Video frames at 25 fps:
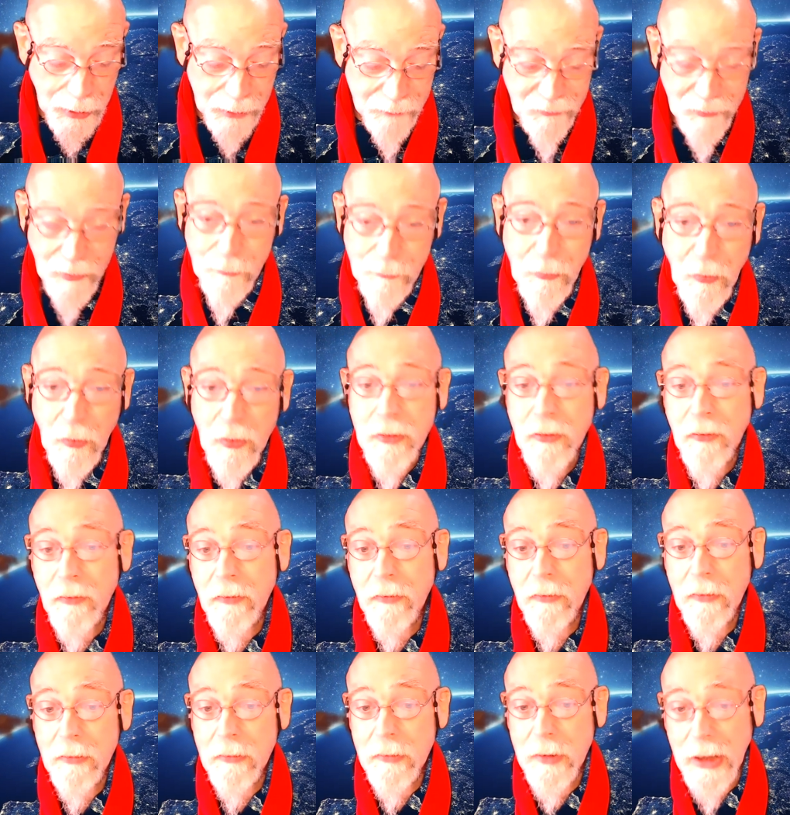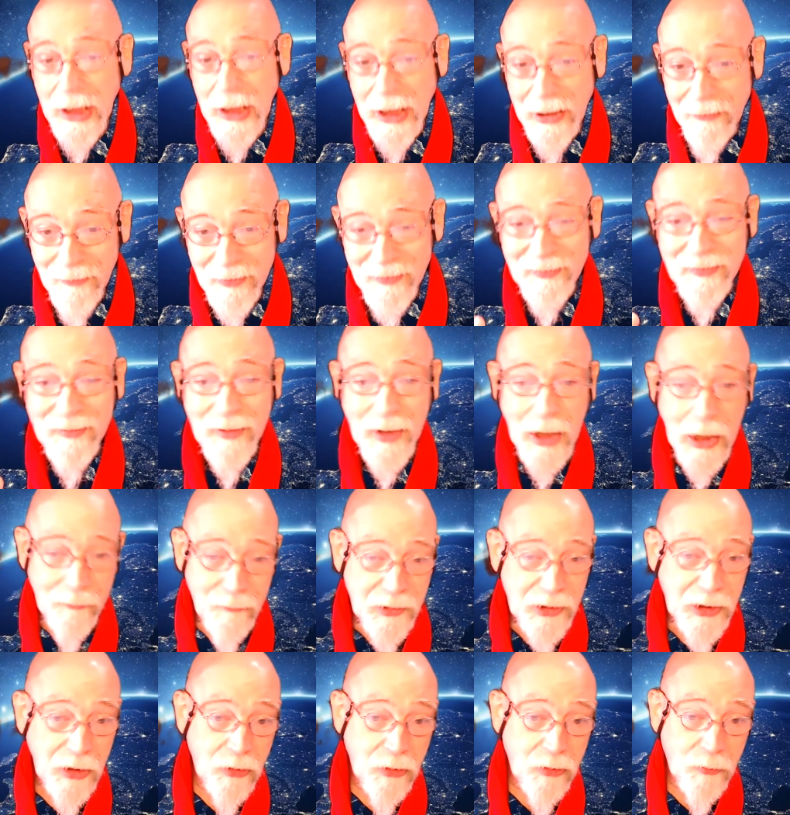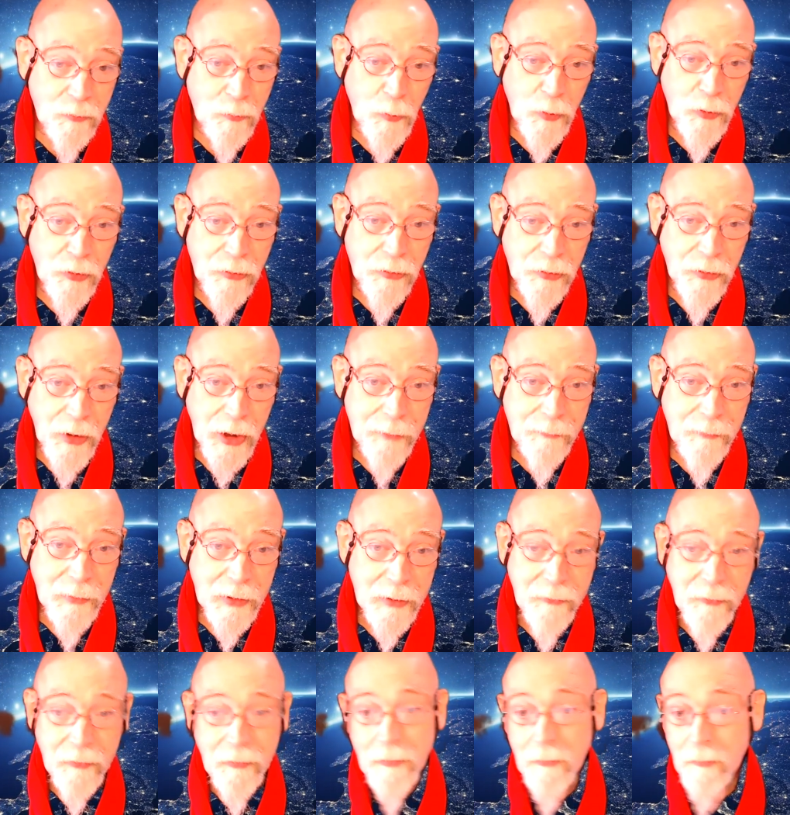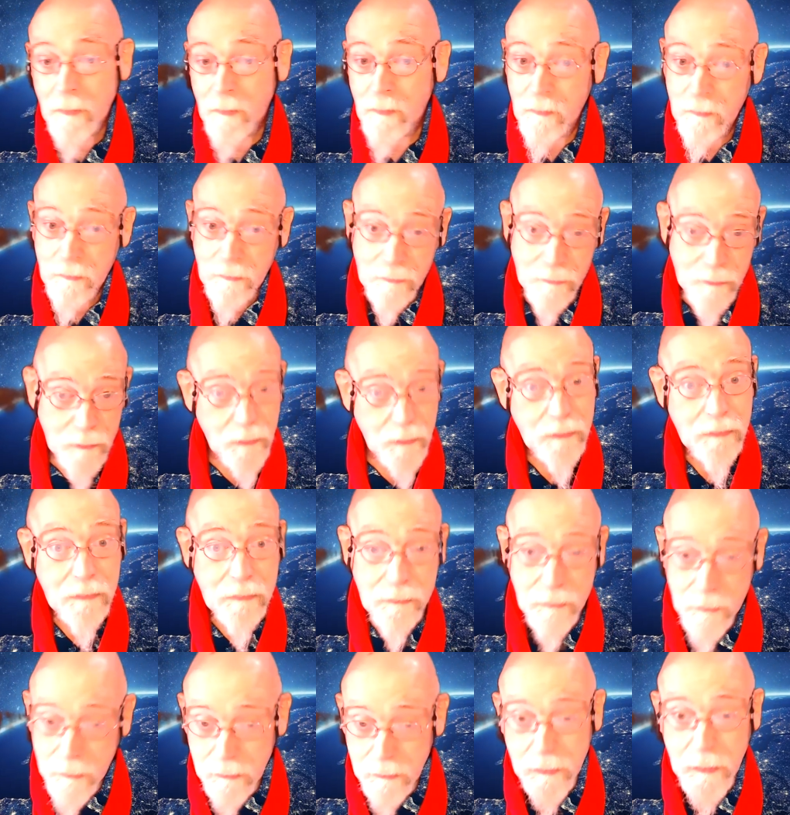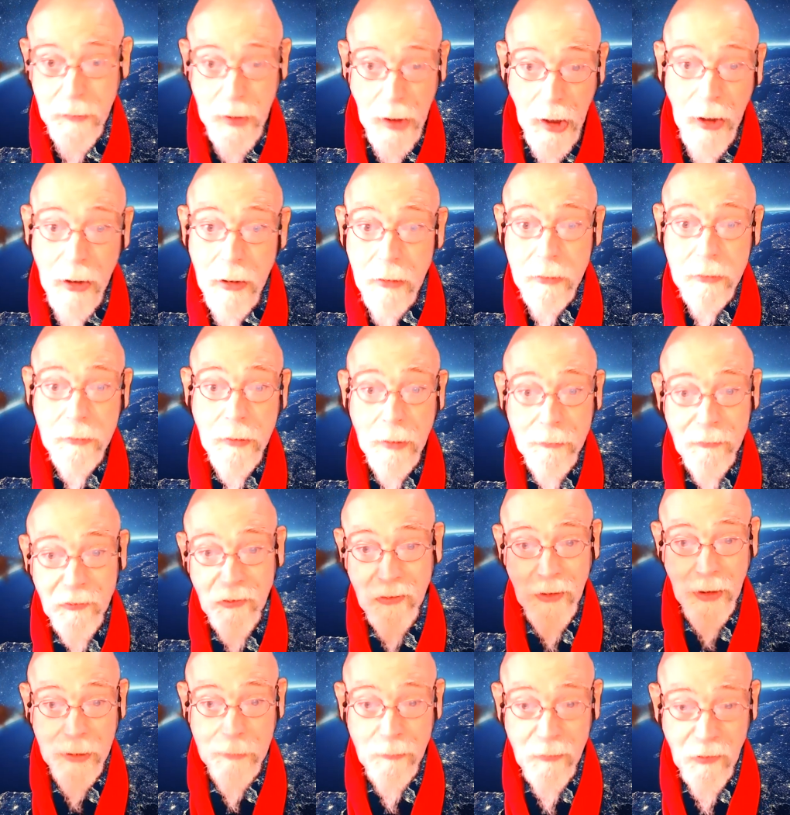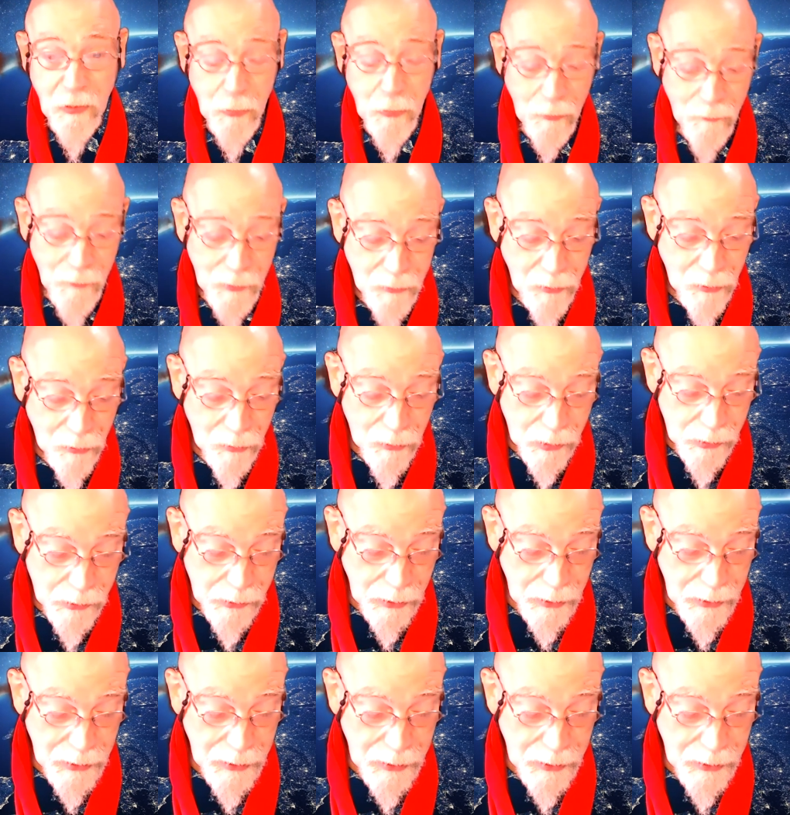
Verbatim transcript: At some point, even David Hume will admit, yeah, seems to have occurred.